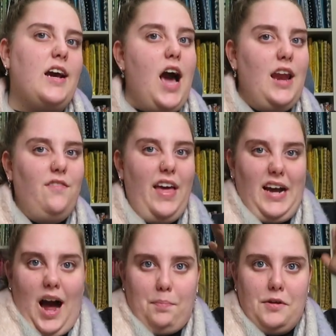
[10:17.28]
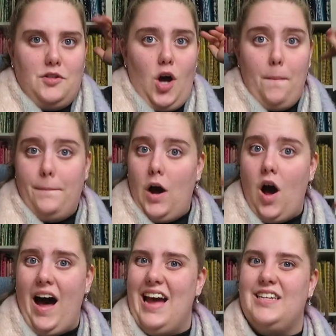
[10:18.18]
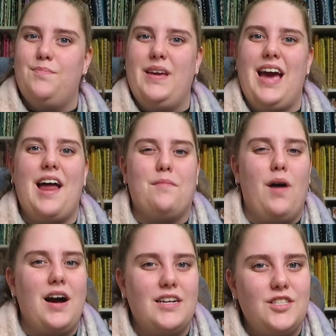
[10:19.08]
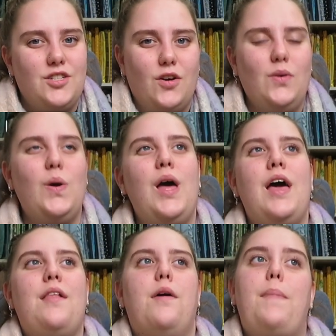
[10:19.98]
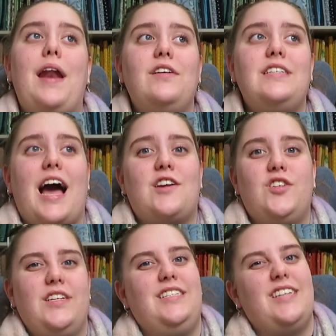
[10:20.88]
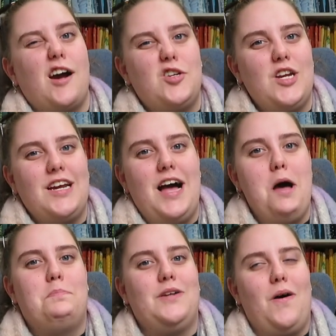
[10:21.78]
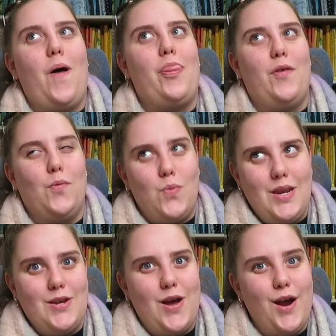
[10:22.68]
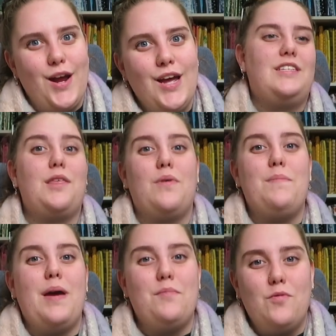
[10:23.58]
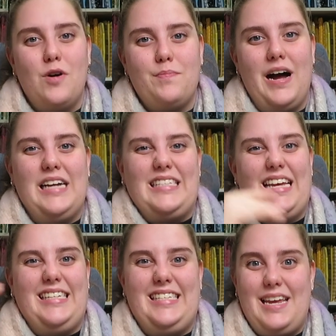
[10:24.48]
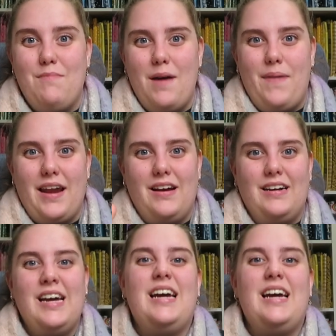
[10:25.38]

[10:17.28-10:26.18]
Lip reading: kind of like up the top behind me at a market stall. The banner is actually suction cupped on the window so that when people walk past, they see my banner,